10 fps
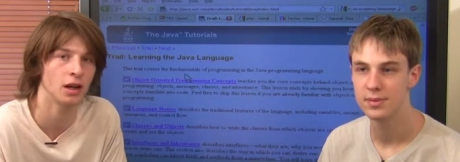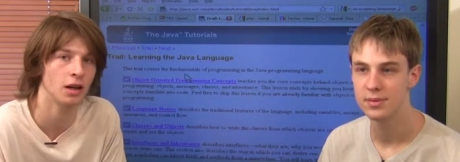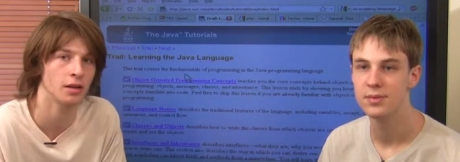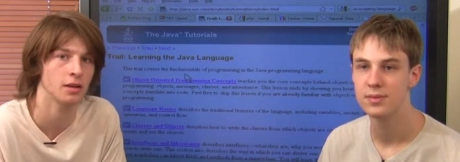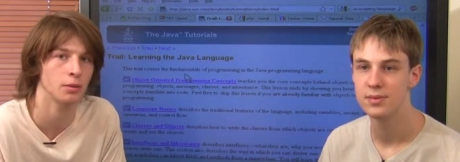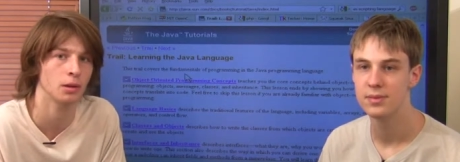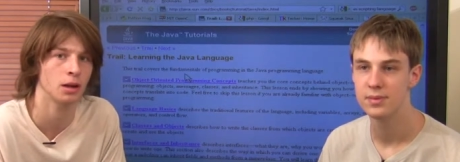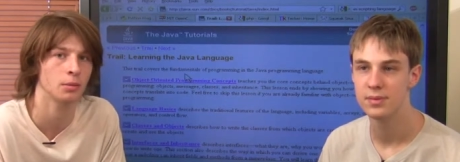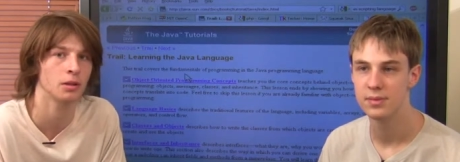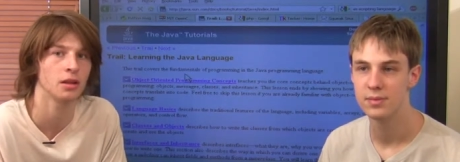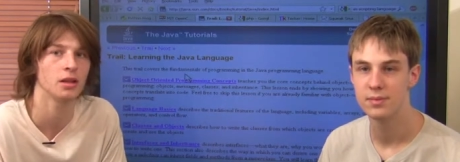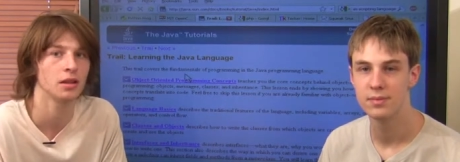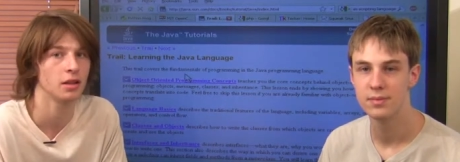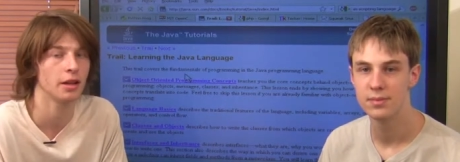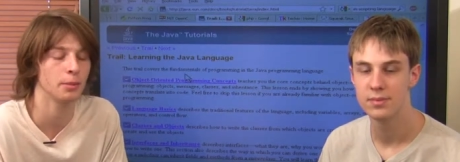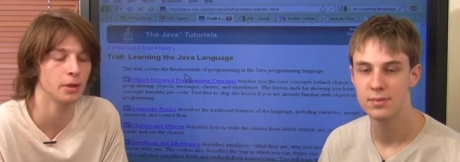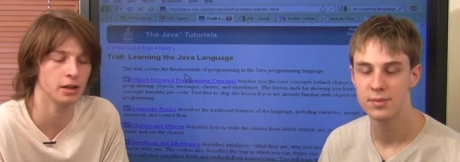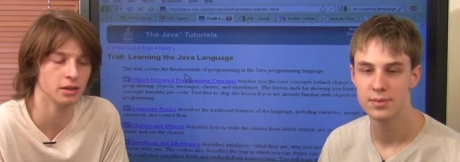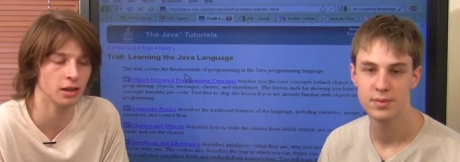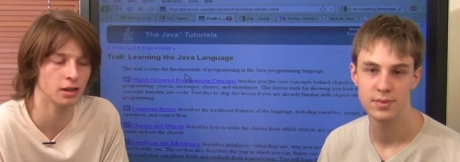Speaker 1: onto the web, it
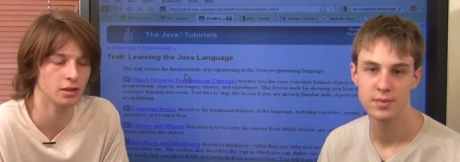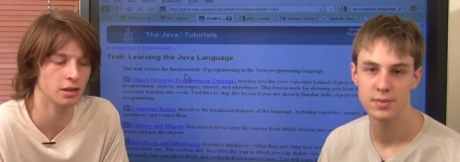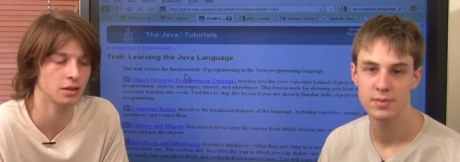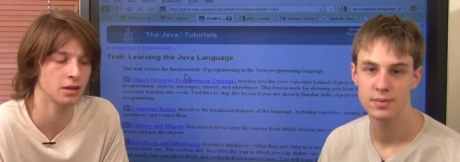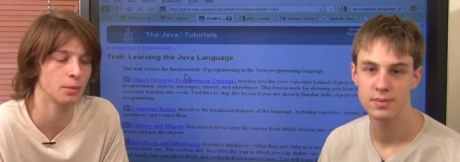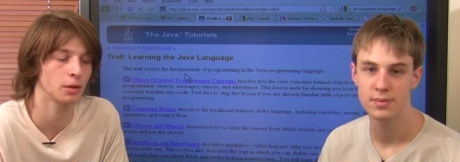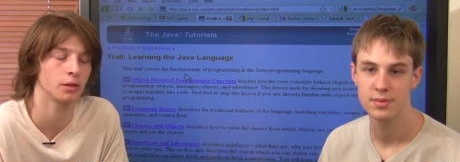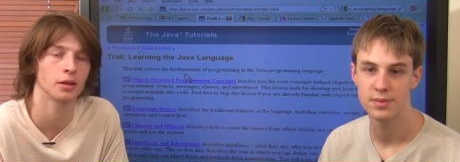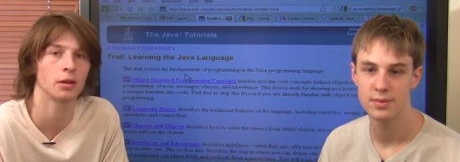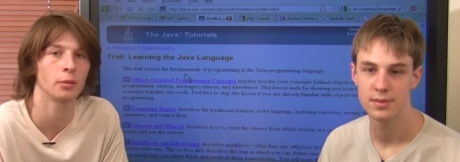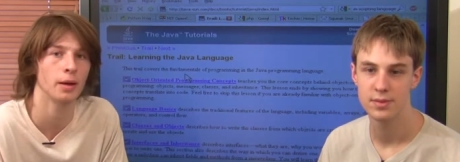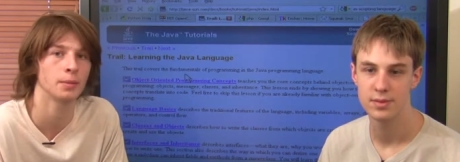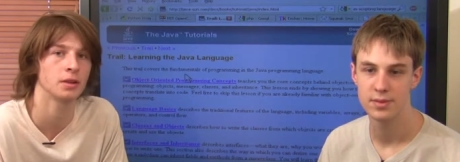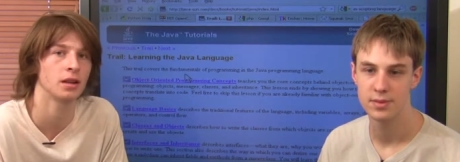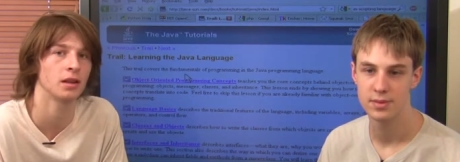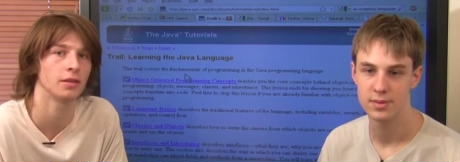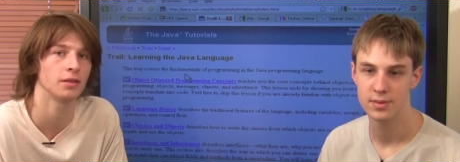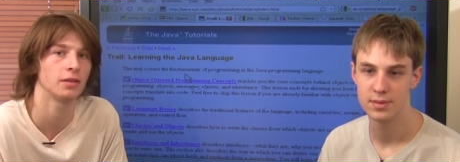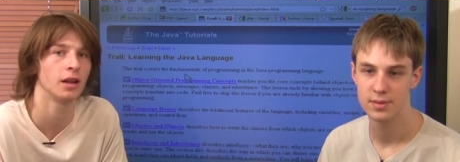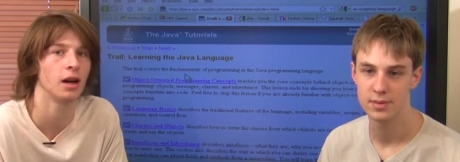makes a lot of sense to be learning web stuff,
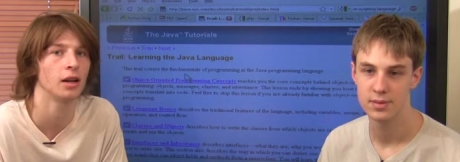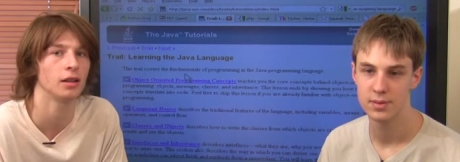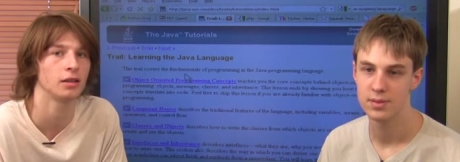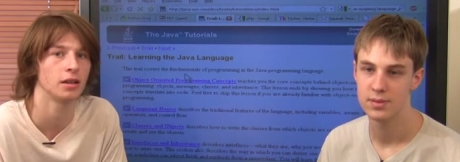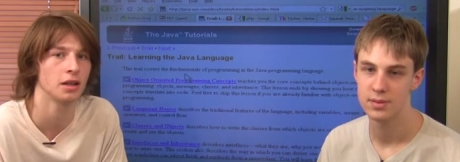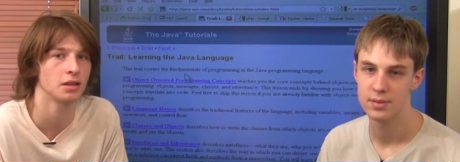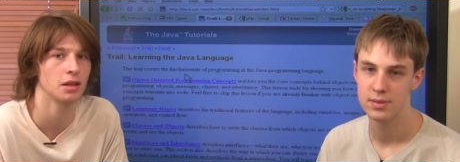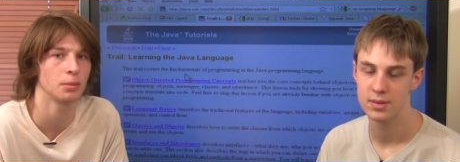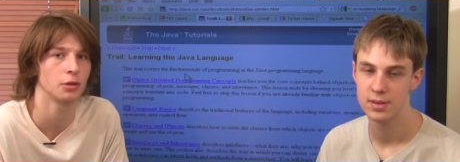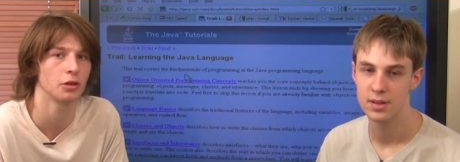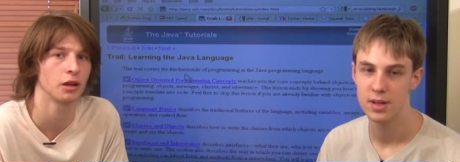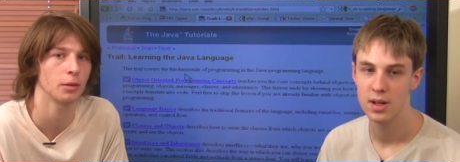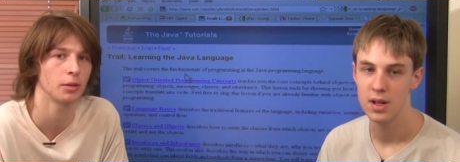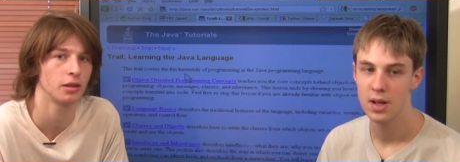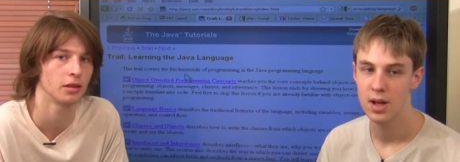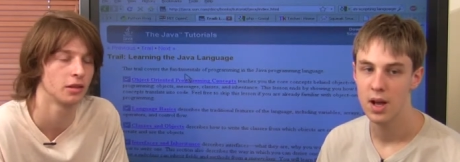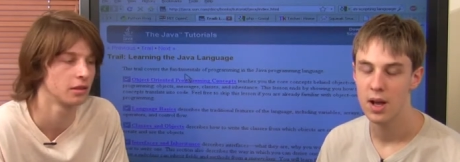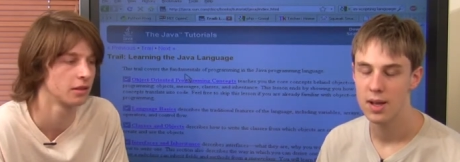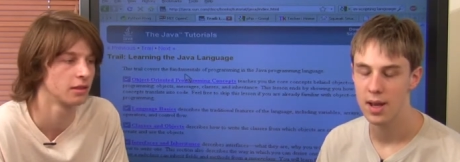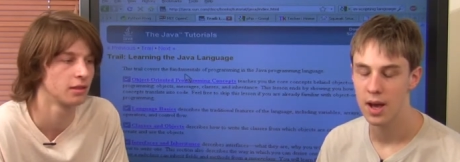not desktop programming.
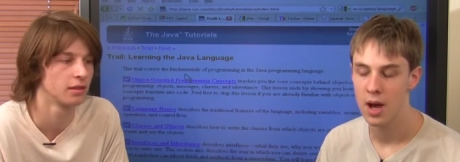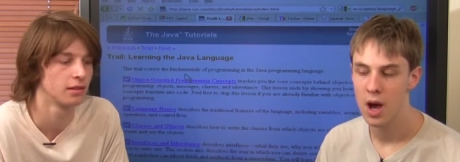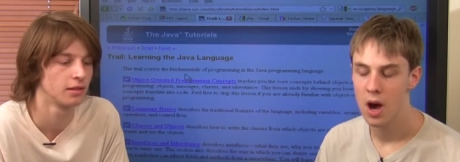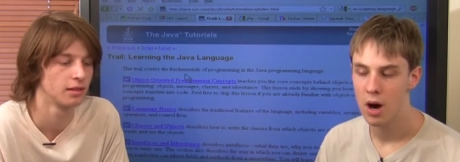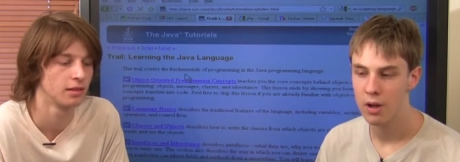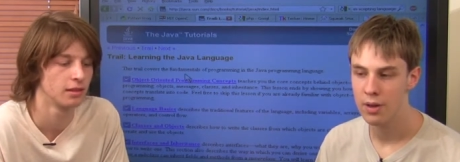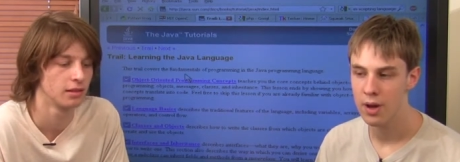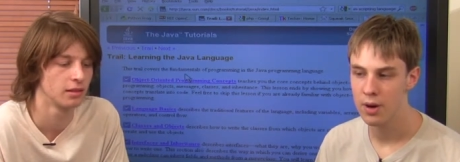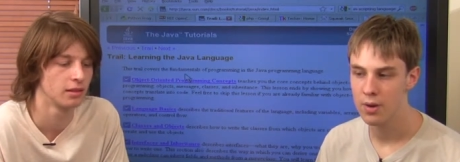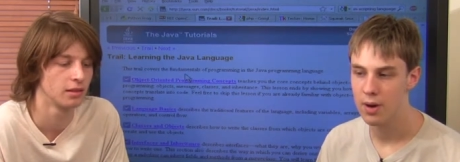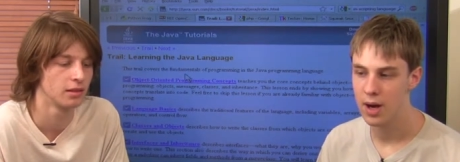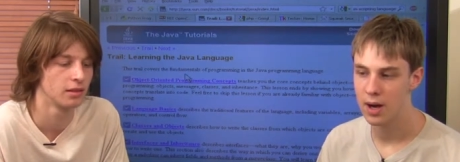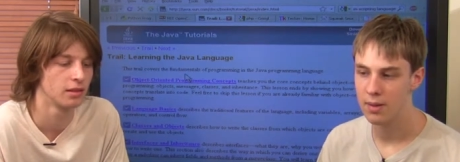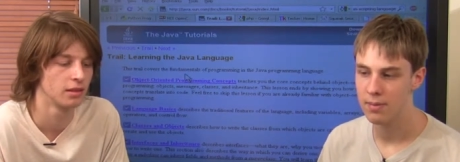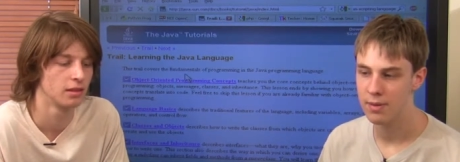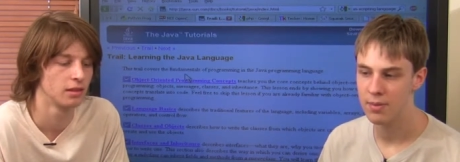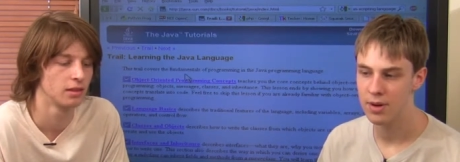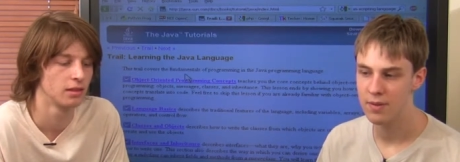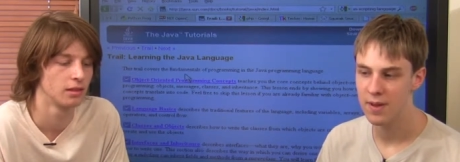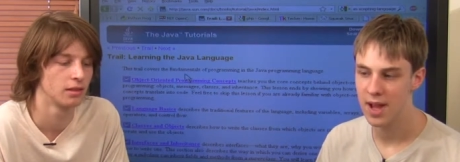
Speaker 2: Yeah. Although the
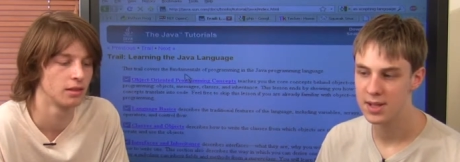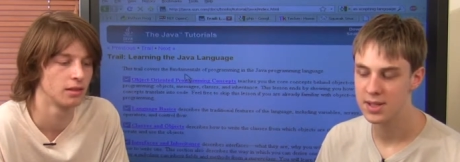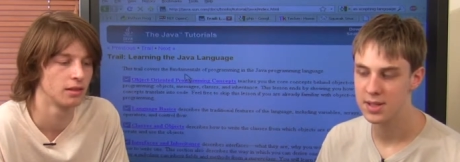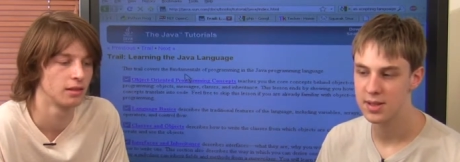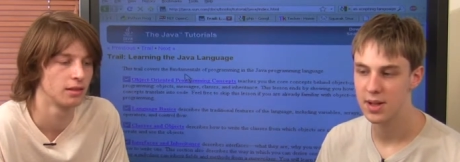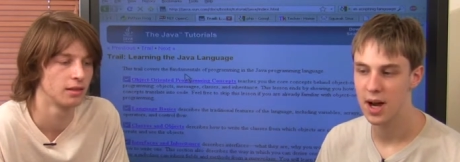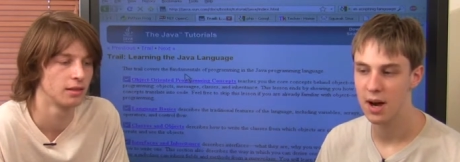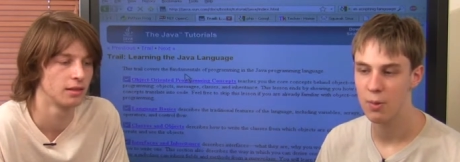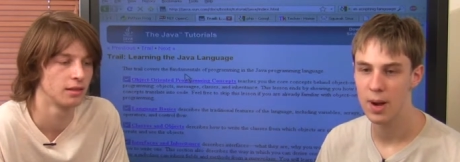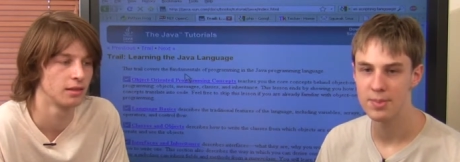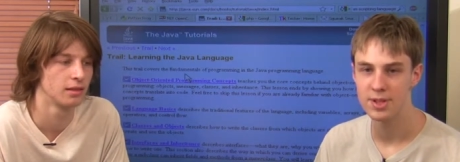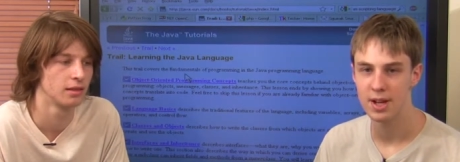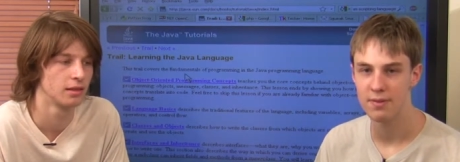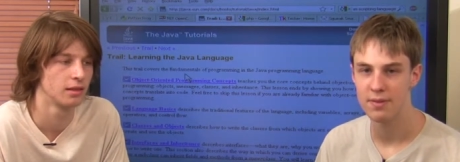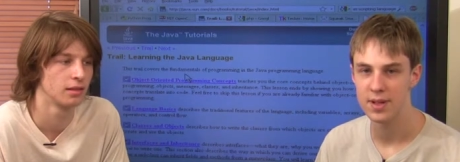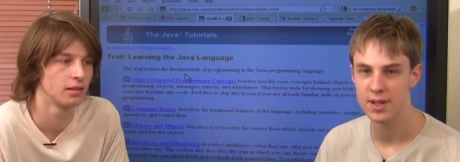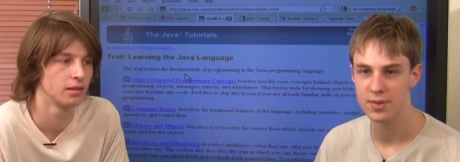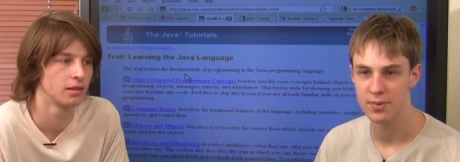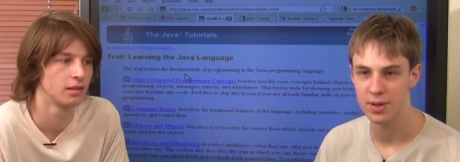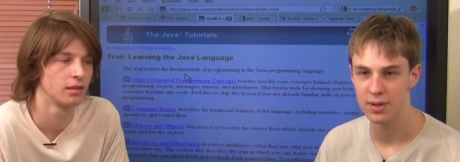more advanced web stuff
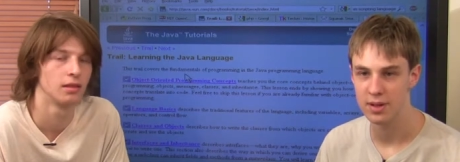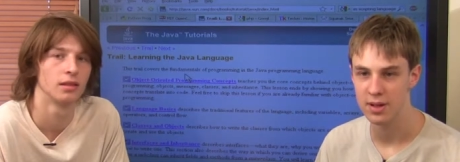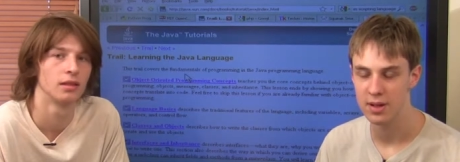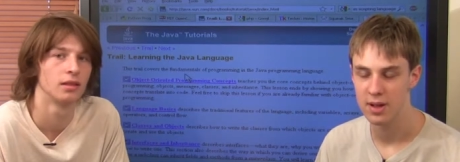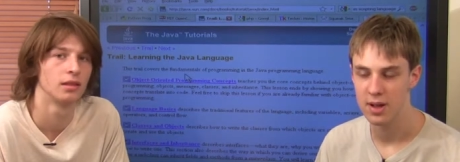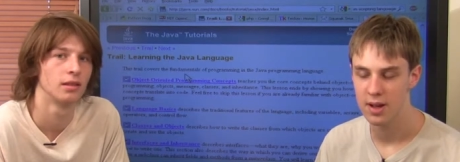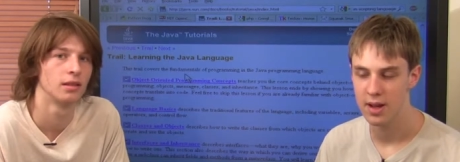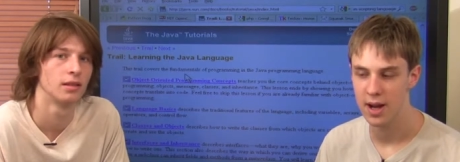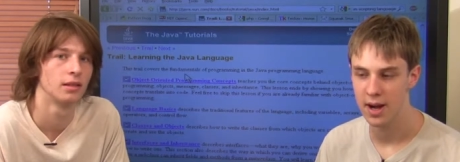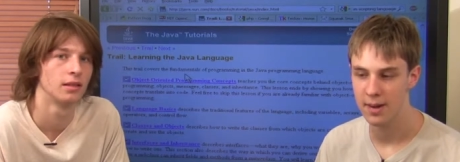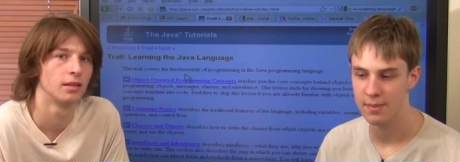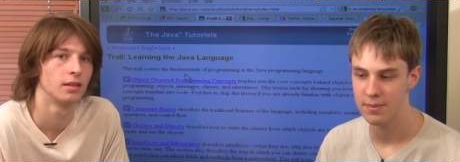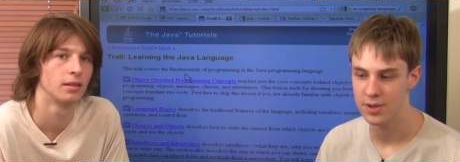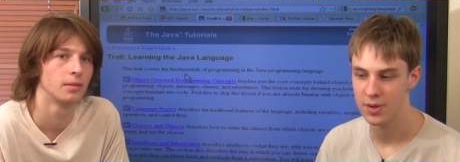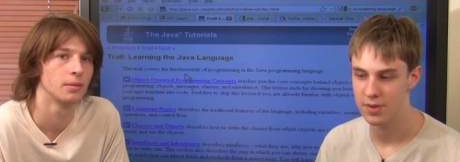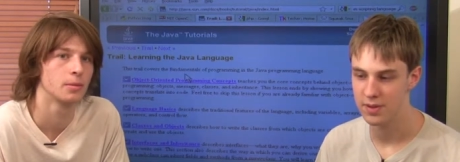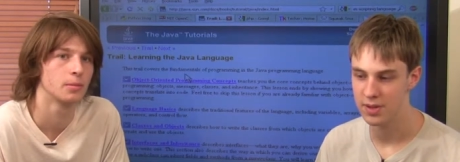is really sort of